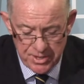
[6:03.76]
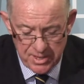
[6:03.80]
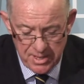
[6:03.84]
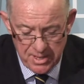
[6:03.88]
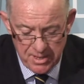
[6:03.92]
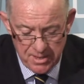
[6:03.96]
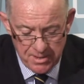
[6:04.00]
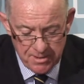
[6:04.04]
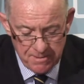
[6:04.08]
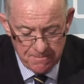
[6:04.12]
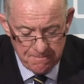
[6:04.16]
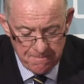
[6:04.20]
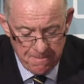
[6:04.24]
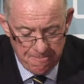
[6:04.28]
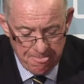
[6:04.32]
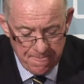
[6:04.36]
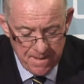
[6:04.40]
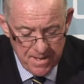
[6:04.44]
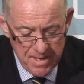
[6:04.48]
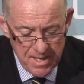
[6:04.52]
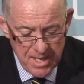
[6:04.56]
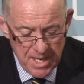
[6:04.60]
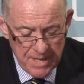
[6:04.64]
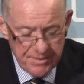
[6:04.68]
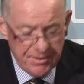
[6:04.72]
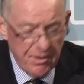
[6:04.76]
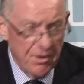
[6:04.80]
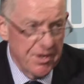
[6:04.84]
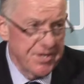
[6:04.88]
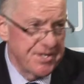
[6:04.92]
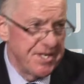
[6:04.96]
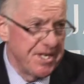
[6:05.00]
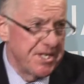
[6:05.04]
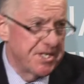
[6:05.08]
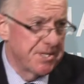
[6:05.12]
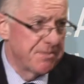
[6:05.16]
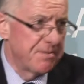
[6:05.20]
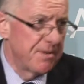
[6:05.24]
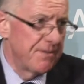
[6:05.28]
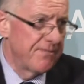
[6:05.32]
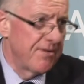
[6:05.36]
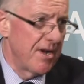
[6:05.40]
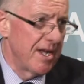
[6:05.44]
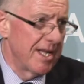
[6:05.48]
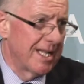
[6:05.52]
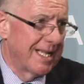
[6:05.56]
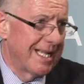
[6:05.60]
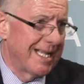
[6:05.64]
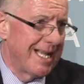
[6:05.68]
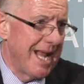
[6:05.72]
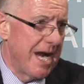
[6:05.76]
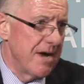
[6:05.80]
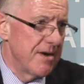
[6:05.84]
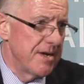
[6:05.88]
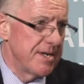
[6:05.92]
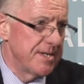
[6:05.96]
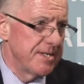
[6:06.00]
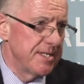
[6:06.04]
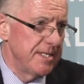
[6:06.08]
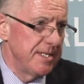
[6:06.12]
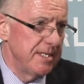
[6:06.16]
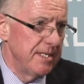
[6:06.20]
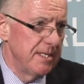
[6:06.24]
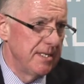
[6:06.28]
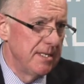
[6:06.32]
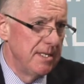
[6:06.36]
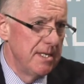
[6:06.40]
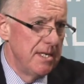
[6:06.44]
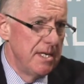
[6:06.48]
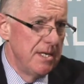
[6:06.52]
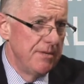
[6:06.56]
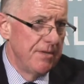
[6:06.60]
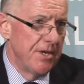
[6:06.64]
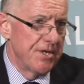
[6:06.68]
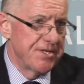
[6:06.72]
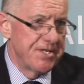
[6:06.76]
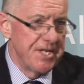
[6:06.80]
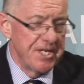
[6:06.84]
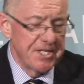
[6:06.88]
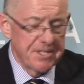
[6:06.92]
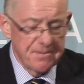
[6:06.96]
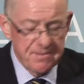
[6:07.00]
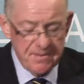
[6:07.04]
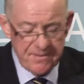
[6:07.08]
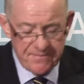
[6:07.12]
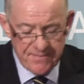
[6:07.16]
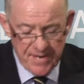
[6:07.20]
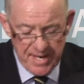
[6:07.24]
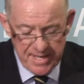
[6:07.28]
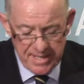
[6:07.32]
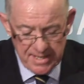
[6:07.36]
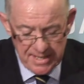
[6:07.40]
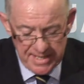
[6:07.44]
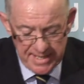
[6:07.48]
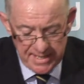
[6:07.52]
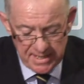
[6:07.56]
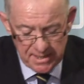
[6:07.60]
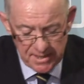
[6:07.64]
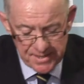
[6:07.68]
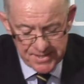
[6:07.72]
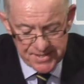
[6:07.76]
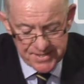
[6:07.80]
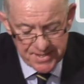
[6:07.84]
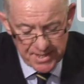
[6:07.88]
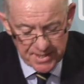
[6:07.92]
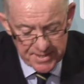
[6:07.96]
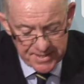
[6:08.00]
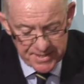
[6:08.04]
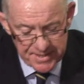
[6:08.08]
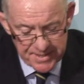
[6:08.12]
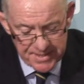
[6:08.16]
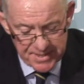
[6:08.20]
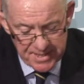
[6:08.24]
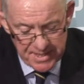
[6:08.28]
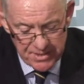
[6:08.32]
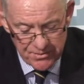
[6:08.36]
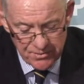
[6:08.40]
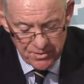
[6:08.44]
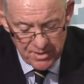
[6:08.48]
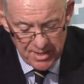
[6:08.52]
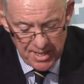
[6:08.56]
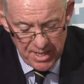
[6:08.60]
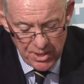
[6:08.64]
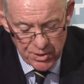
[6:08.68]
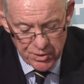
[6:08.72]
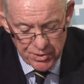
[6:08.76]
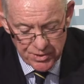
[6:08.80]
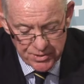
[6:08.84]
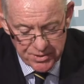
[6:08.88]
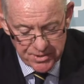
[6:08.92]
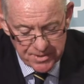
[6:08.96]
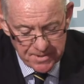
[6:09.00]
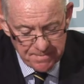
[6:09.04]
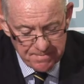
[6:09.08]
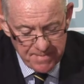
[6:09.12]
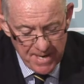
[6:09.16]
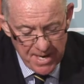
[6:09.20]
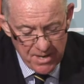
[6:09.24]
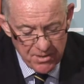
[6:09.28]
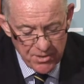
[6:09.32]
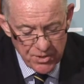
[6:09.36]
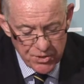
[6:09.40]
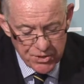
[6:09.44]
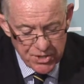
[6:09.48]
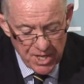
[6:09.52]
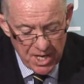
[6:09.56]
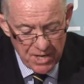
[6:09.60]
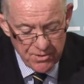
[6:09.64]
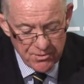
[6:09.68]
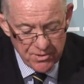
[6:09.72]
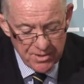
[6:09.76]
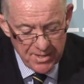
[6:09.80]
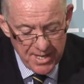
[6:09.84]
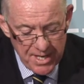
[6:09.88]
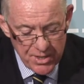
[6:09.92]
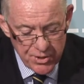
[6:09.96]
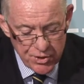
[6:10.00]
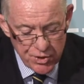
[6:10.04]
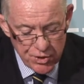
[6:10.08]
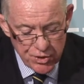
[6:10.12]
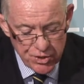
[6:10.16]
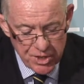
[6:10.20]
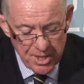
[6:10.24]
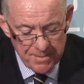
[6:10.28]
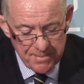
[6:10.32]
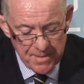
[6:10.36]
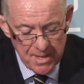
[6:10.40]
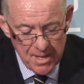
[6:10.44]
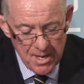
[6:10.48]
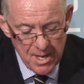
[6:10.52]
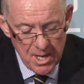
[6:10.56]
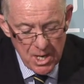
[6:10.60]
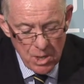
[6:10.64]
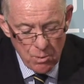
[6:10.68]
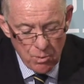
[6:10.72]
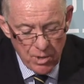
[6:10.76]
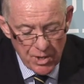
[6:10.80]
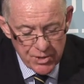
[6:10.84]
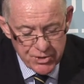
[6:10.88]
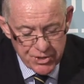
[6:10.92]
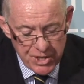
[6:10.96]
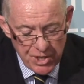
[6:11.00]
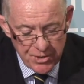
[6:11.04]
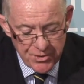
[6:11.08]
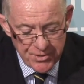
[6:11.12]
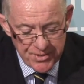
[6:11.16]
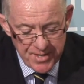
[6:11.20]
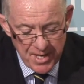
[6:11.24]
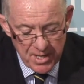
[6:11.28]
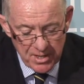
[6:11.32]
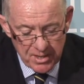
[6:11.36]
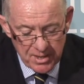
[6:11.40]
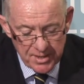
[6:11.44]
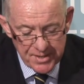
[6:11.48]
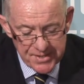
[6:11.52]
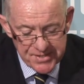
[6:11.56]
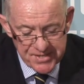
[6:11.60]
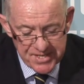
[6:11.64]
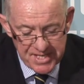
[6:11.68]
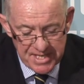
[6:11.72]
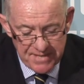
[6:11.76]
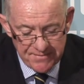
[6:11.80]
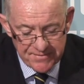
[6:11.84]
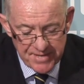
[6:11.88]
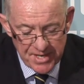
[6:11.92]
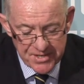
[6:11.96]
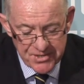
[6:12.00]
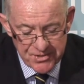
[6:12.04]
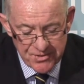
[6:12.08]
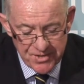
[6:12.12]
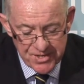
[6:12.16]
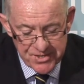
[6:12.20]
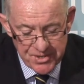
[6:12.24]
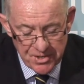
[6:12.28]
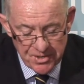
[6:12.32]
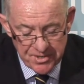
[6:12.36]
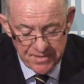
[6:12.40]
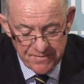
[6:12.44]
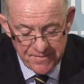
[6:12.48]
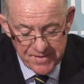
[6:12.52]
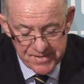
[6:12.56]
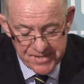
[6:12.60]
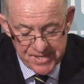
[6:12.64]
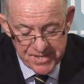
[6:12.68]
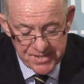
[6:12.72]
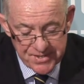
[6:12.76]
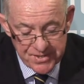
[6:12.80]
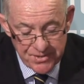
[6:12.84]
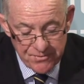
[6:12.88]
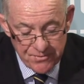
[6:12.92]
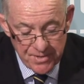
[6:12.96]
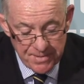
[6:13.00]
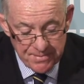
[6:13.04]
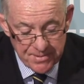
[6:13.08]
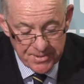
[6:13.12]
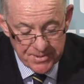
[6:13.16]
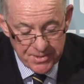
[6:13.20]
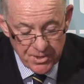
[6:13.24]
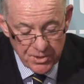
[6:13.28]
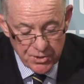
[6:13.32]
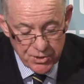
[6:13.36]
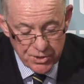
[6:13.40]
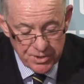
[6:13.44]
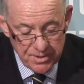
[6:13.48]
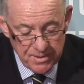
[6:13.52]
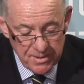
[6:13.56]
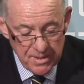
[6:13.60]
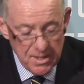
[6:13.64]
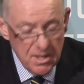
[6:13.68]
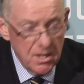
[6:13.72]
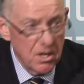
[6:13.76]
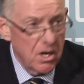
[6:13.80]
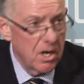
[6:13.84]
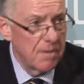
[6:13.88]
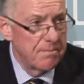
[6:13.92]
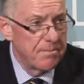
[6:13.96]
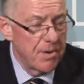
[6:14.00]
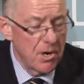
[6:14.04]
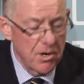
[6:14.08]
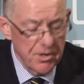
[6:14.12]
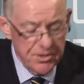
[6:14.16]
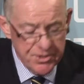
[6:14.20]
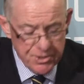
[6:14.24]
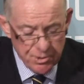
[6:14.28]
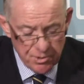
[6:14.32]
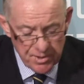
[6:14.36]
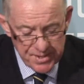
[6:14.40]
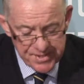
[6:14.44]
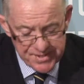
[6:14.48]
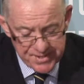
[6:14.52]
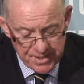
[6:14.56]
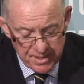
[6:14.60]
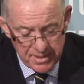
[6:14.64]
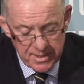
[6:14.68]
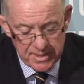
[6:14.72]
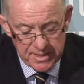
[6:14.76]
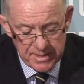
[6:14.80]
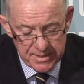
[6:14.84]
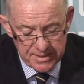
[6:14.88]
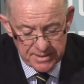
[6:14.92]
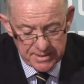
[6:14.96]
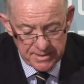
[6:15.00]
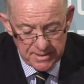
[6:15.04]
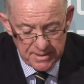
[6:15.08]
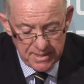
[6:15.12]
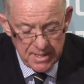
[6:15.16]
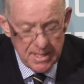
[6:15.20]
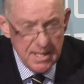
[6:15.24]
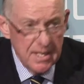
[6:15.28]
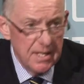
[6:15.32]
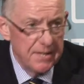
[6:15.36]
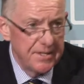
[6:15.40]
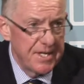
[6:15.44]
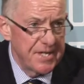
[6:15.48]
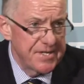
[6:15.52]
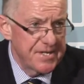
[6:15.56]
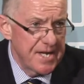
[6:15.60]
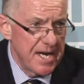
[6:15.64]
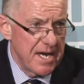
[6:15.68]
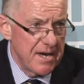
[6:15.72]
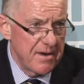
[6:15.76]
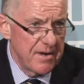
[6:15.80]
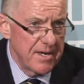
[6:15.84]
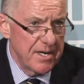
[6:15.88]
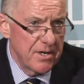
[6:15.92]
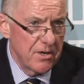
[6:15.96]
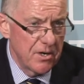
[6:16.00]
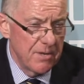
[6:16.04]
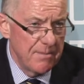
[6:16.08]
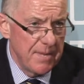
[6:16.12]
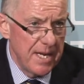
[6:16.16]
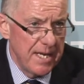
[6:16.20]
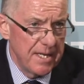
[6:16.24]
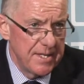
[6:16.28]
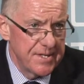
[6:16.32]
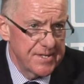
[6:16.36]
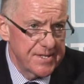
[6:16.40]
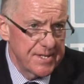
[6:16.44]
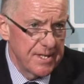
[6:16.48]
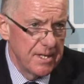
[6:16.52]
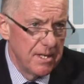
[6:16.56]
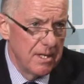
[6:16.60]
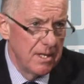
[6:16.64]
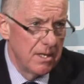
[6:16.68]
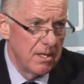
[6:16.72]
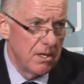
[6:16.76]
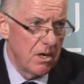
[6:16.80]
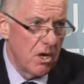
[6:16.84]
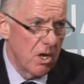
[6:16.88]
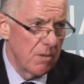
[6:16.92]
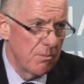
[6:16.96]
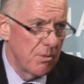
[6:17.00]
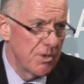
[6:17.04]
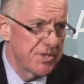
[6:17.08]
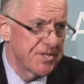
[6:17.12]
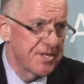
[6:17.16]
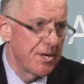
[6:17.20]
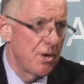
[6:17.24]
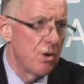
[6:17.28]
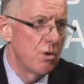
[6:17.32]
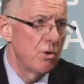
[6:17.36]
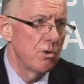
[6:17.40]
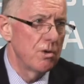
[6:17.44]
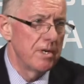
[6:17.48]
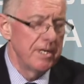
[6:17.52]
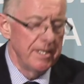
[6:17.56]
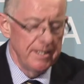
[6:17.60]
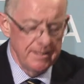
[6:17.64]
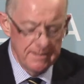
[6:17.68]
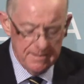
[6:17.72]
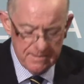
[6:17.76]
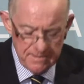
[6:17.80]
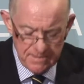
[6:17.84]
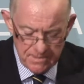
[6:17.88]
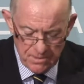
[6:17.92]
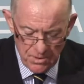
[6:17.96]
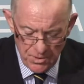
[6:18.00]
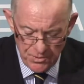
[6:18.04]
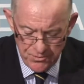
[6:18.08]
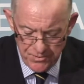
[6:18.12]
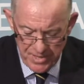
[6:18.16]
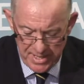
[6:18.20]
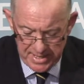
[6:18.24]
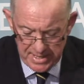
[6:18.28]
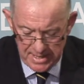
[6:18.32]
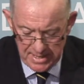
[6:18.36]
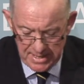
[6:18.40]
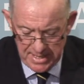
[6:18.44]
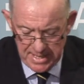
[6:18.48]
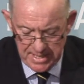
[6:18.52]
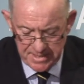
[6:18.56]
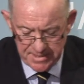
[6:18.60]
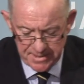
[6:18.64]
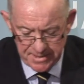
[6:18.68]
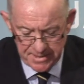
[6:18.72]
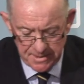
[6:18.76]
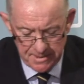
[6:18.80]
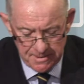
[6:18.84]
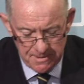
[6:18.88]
law. There is need to provide clarity. There's need to provide legal certainty in relation to the parent-child relationship, where children are conceived as a result of assisted reproduction or born to a surrogate. This area remains almost wholly unregulated.